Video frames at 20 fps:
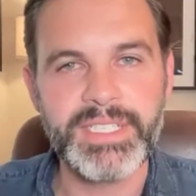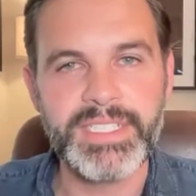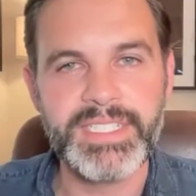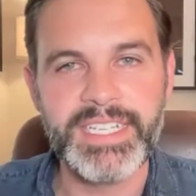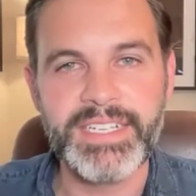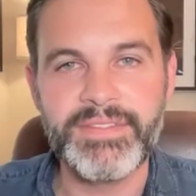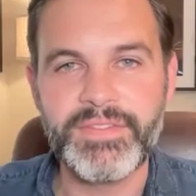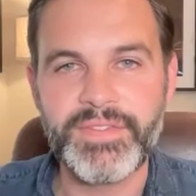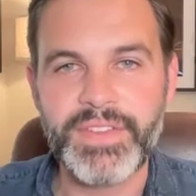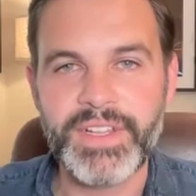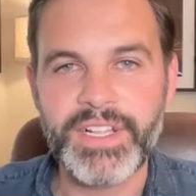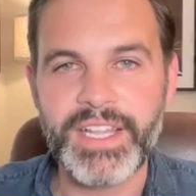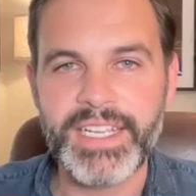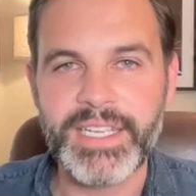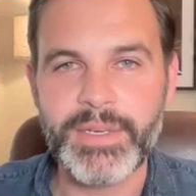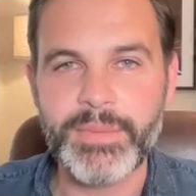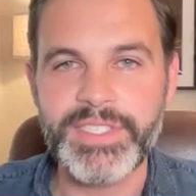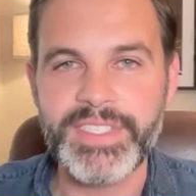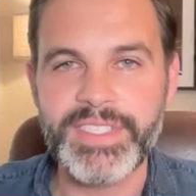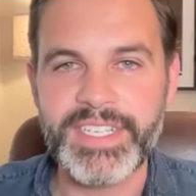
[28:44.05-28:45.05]
didn't feel
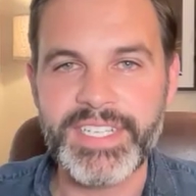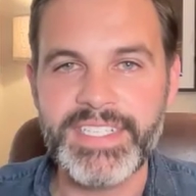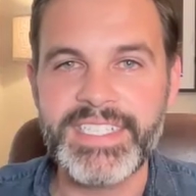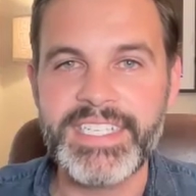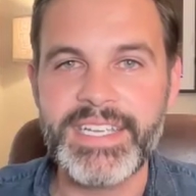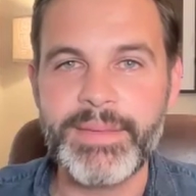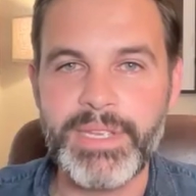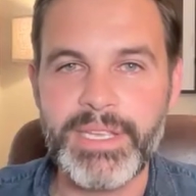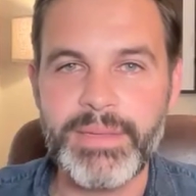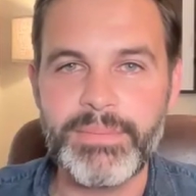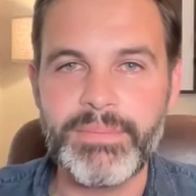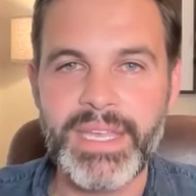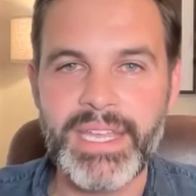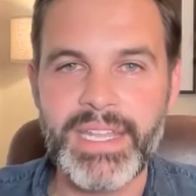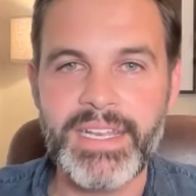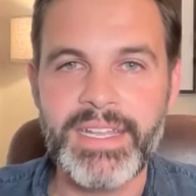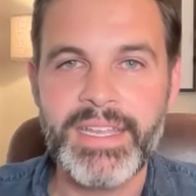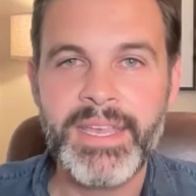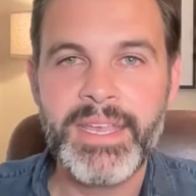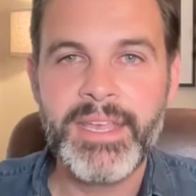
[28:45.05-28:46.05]
like it was condemning
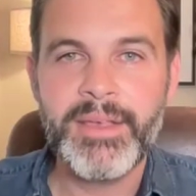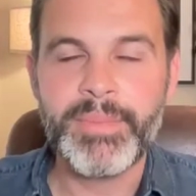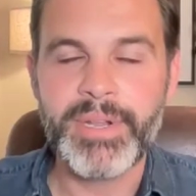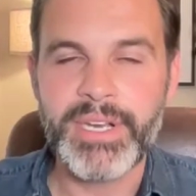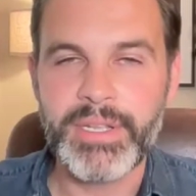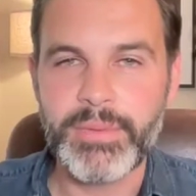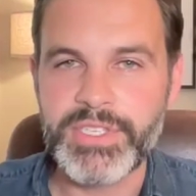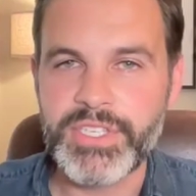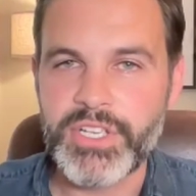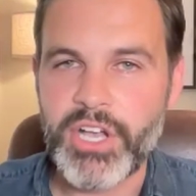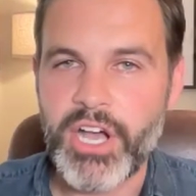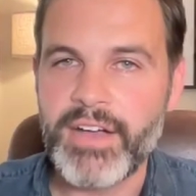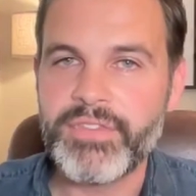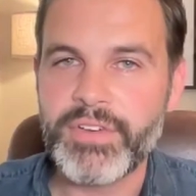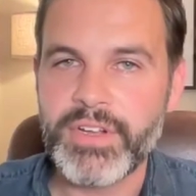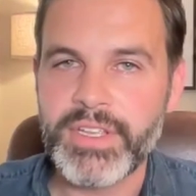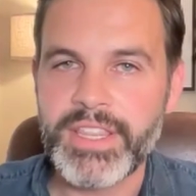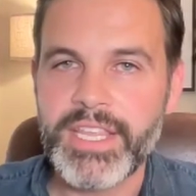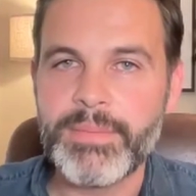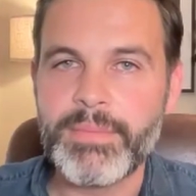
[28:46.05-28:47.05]
men, but it was
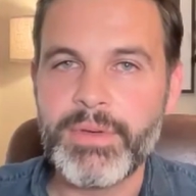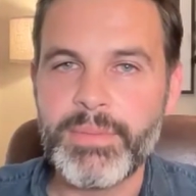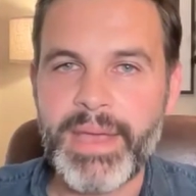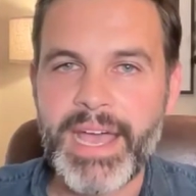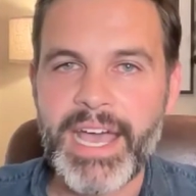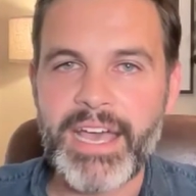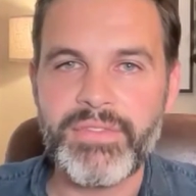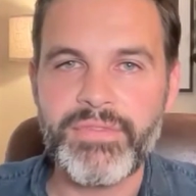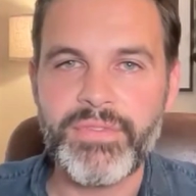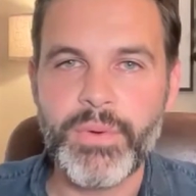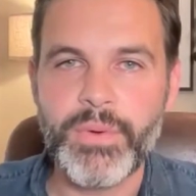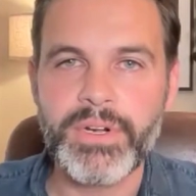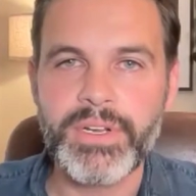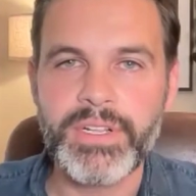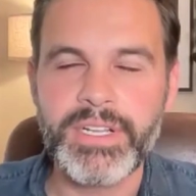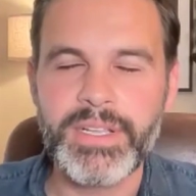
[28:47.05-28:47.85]
offering them a path forward.